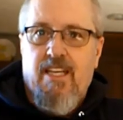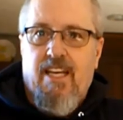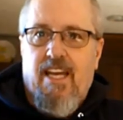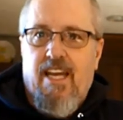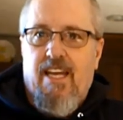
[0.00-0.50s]

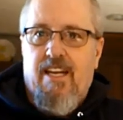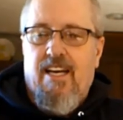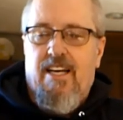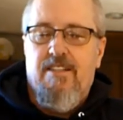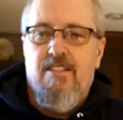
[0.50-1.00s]
and
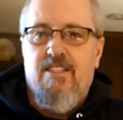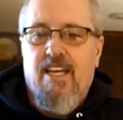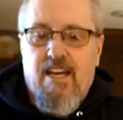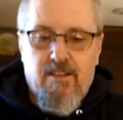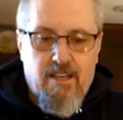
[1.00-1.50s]
see
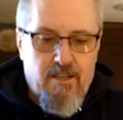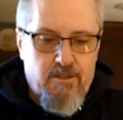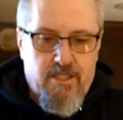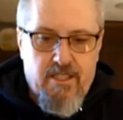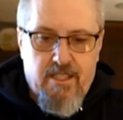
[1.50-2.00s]
how it goes.
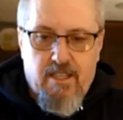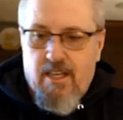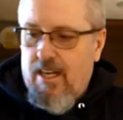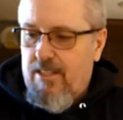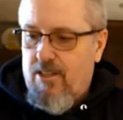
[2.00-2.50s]

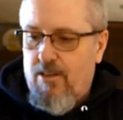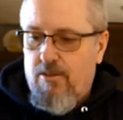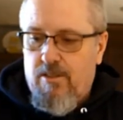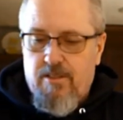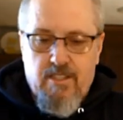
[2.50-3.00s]

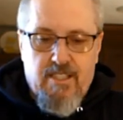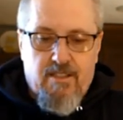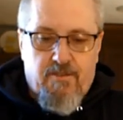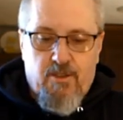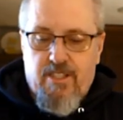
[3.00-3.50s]
So
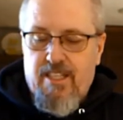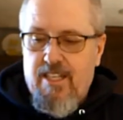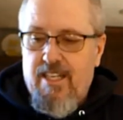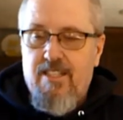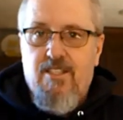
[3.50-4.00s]
first thing we
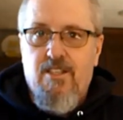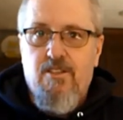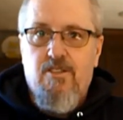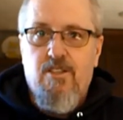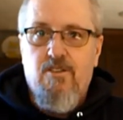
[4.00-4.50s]
need
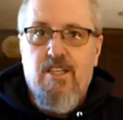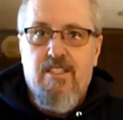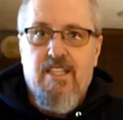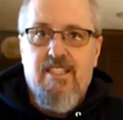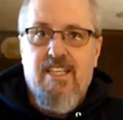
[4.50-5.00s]
to do is
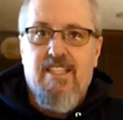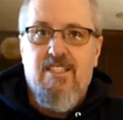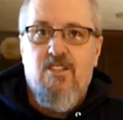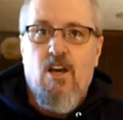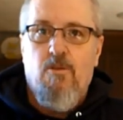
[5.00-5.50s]
let's get this
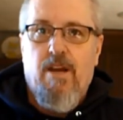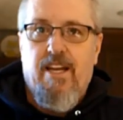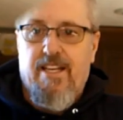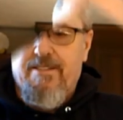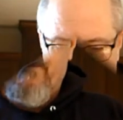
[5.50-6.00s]
dough
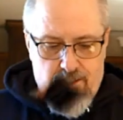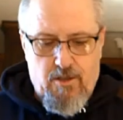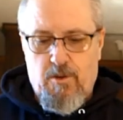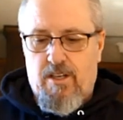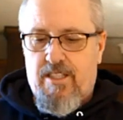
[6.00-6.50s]
ready. All right, so
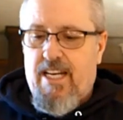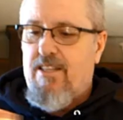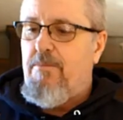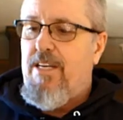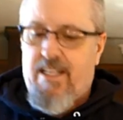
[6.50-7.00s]
we're going to take the
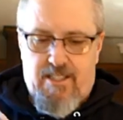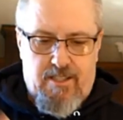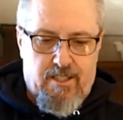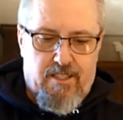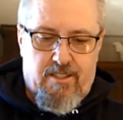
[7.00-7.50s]
mix,
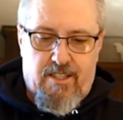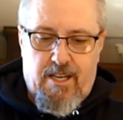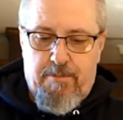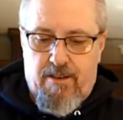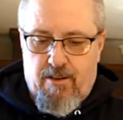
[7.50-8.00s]

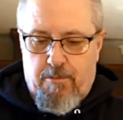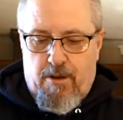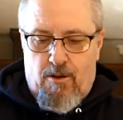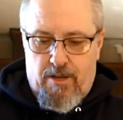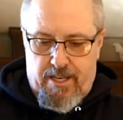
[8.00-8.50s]
dump it in our
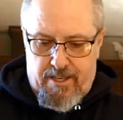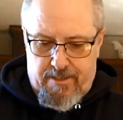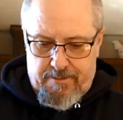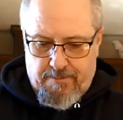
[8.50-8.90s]
bowl here,